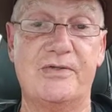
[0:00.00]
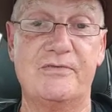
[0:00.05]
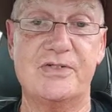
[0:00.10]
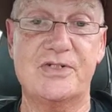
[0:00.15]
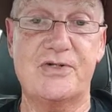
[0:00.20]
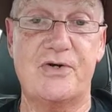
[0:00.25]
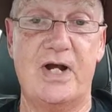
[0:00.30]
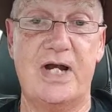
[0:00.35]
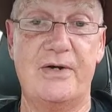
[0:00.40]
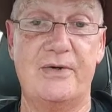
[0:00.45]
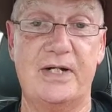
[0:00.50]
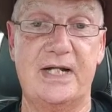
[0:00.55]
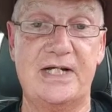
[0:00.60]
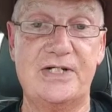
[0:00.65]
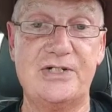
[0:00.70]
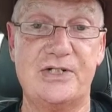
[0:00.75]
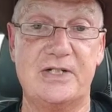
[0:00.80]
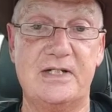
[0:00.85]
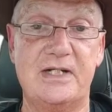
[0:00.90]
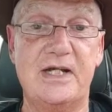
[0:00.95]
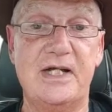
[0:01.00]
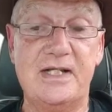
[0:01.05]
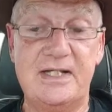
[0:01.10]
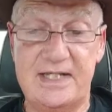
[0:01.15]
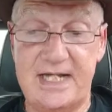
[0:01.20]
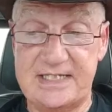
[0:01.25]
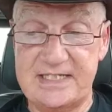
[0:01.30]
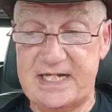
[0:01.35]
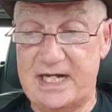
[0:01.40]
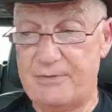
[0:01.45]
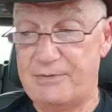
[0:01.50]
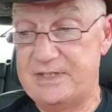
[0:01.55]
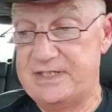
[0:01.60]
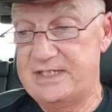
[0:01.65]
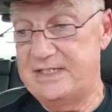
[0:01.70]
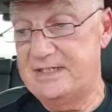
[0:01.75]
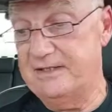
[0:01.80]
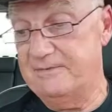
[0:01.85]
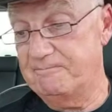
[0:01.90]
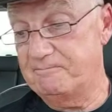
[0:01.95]
of Australia election. That's how we
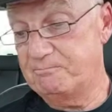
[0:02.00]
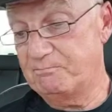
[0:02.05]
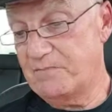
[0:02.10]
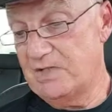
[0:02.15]
did it.